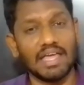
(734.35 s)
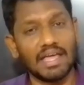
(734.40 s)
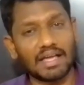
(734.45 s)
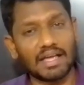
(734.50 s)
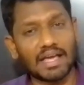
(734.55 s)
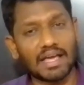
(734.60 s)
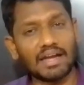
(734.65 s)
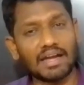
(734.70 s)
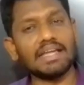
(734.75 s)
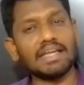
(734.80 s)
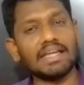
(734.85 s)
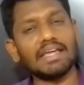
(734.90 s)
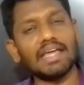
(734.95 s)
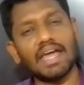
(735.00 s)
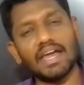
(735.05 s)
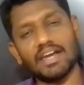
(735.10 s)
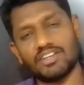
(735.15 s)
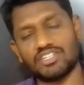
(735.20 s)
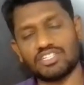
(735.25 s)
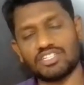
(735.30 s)

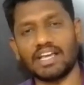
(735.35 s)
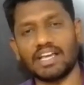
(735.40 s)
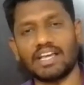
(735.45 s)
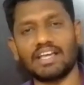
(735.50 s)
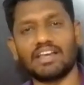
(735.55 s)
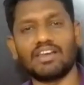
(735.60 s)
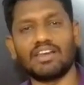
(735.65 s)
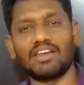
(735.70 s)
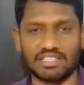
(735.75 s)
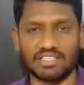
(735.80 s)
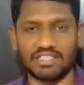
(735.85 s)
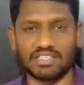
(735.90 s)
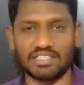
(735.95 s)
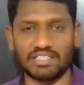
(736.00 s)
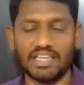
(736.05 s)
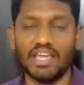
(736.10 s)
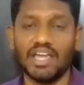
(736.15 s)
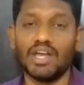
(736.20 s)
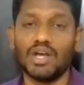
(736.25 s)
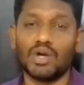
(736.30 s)
cutting-edge technology
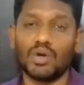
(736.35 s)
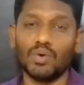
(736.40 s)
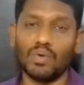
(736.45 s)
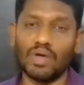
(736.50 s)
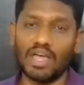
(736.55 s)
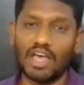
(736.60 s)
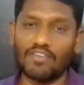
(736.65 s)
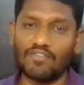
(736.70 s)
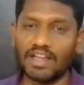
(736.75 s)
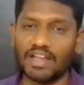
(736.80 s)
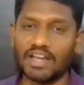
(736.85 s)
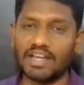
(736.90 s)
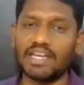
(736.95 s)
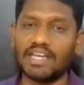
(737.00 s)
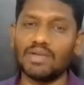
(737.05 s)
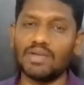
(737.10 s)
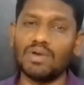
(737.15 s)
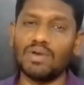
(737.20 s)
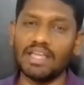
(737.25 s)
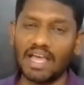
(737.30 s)
to
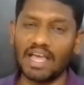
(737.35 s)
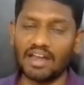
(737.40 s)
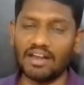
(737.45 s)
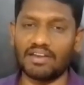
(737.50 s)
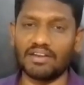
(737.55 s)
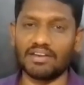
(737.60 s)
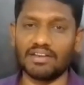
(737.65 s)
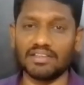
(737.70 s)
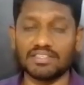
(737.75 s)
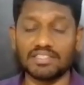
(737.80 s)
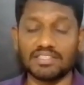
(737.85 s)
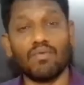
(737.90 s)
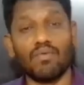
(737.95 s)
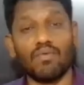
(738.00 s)
effectively address